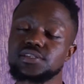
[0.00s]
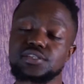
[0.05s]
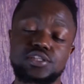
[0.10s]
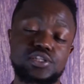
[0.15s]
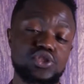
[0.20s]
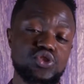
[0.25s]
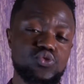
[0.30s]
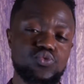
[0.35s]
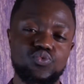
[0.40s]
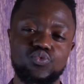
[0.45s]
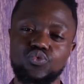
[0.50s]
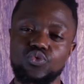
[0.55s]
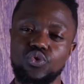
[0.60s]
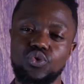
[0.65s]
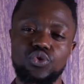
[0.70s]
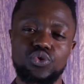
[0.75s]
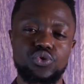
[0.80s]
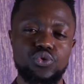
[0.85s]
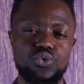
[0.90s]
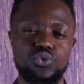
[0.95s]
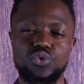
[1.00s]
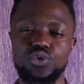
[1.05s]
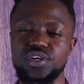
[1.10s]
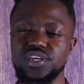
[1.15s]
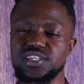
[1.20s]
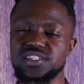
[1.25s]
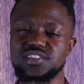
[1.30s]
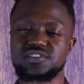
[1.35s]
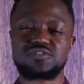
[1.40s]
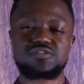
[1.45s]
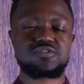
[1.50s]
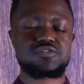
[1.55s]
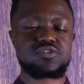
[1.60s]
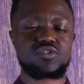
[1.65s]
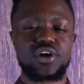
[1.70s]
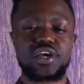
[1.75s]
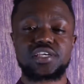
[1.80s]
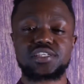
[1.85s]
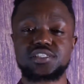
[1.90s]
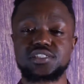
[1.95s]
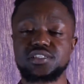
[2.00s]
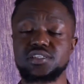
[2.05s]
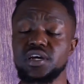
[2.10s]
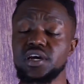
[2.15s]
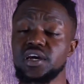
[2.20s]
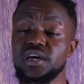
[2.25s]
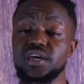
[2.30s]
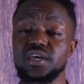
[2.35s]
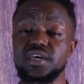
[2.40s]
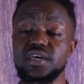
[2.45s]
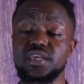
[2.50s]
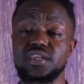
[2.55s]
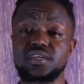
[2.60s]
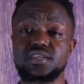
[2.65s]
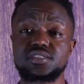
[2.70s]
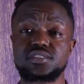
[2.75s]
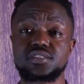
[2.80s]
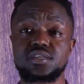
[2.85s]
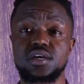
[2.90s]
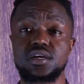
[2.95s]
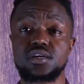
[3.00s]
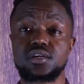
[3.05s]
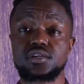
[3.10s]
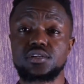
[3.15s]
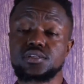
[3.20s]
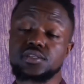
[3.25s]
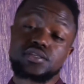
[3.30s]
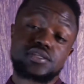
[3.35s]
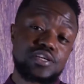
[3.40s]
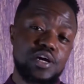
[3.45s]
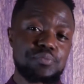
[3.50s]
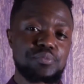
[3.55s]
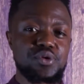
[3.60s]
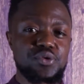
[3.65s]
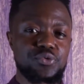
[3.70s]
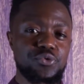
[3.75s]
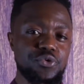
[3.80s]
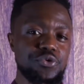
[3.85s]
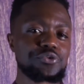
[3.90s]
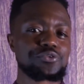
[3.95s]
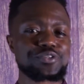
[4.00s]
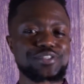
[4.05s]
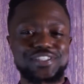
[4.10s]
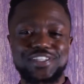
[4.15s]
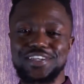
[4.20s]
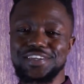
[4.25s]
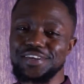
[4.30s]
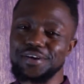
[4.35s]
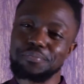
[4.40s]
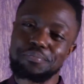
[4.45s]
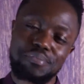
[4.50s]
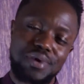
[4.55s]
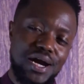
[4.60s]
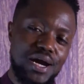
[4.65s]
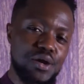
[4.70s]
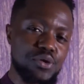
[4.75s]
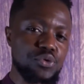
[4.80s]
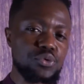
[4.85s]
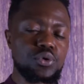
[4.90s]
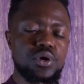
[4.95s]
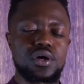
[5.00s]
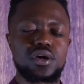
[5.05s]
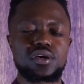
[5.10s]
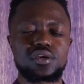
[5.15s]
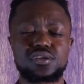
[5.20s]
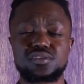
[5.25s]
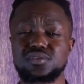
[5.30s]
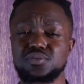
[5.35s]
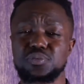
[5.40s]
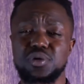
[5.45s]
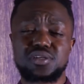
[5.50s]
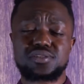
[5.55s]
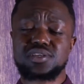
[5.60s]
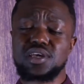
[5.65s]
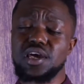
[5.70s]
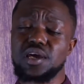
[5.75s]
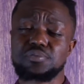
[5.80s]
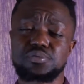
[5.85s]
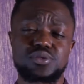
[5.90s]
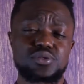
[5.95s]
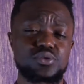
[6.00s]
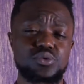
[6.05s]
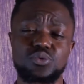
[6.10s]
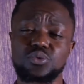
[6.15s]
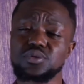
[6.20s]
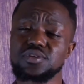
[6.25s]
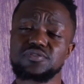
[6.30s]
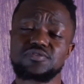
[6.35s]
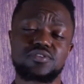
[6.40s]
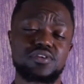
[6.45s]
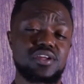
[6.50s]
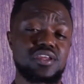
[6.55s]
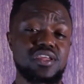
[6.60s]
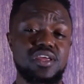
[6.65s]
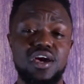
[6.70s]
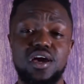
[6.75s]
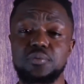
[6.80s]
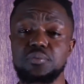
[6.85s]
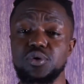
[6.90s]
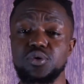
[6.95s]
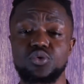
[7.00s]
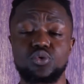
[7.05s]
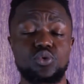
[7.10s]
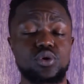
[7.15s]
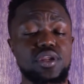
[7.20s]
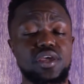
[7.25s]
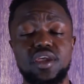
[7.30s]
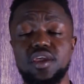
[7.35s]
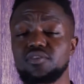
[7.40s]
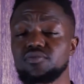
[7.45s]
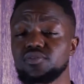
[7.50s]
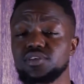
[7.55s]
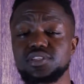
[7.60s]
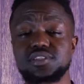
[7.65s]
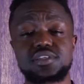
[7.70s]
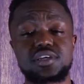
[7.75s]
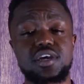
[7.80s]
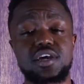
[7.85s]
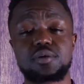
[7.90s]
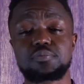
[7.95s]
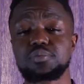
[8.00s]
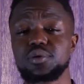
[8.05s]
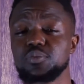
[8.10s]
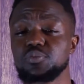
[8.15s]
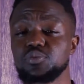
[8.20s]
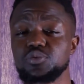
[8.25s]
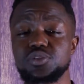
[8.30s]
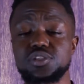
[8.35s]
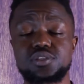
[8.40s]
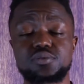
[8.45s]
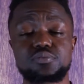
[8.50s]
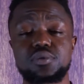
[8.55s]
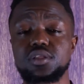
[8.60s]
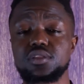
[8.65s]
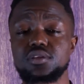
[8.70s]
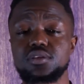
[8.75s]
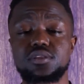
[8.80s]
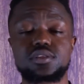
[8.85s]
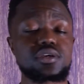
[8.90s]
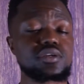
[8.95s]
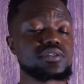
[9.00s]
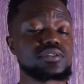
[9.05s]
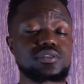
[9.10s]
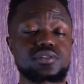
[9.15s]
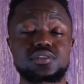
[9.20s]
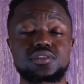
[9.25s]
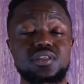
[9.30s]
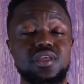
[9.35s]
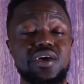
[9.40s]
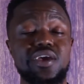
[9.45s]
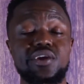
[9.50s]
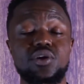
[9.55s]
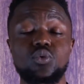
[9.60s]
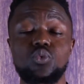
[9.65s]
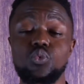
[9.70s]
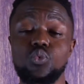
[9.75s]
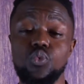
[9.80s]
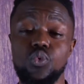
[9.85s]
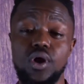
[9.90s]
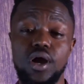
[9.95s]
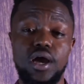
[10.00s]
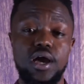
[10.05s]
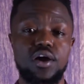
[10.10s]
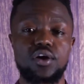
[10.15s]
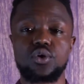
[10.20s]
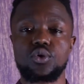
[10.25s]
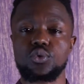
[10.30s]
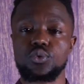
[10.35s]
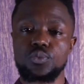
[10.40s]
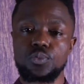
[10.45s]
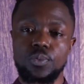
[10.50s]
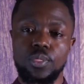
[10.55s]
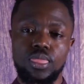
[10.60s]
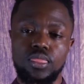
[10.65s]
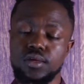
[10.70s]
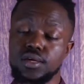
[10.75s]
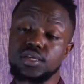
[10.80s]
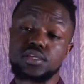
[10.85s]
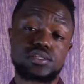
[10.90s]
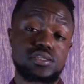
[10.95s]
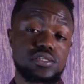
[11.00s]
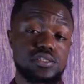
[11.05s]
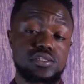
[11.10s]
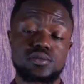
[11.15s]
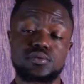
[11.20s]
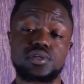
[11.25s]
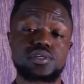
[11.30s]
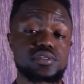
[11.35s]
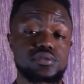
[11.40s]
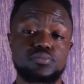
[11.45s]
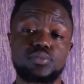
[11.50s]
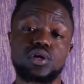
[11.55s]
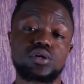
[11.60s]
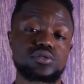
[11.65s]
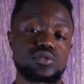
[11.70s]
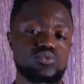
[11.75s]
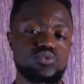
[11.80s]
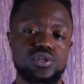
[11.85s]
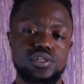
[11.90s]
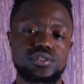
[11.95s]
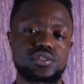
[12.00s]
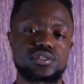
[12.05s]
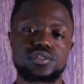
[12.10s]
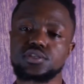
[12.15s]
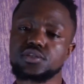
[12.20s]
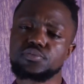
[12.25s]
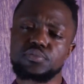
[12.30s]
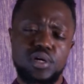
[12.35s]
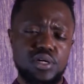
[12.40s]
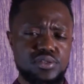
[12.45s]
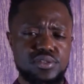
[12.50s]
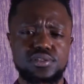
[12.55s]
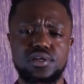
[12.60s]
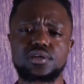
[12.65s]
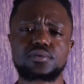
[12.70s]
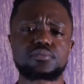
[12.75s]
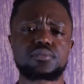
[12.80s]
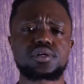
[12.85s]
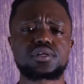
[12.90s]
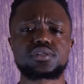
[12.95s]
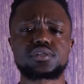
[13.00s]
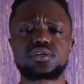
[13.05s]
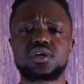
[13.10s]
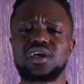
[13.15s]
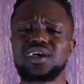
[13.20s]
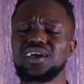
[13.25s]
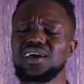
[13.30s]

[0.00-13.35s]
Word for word: it's just royal, it's fresh, it is summer royalty in a bottle. It smells absolutely phenomenal, and every time people smell it, they're just like, wow. It just, it smells rich. It smells like money.